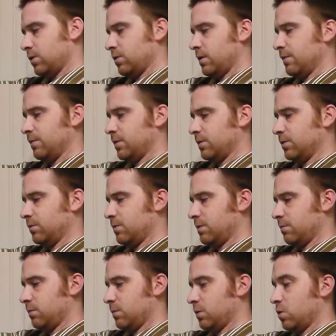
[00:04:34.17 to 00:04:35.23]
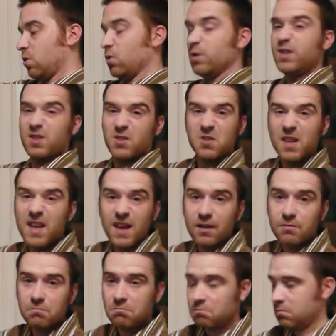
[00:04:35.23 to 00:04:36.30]
it's got oysters in
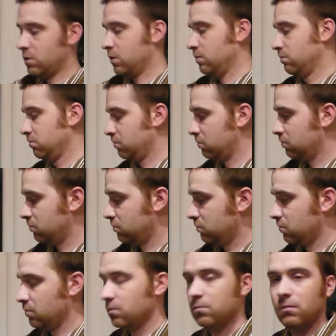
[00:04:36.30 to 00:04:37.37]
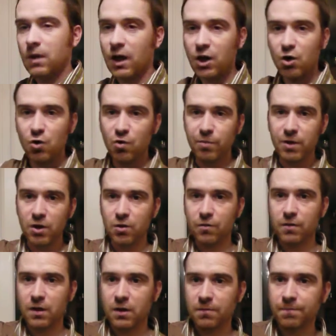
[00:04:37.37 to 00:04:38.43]
it. Yeah. That can only be a
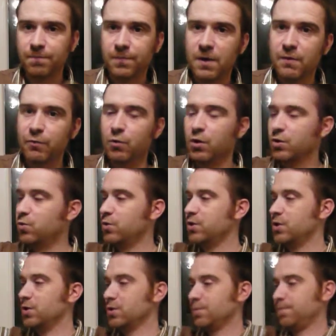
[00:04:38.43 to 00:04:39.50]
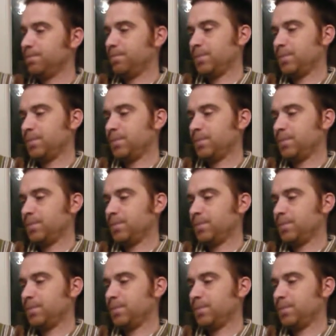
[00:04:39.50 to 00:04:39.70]
good thing. Everyone likes oysters.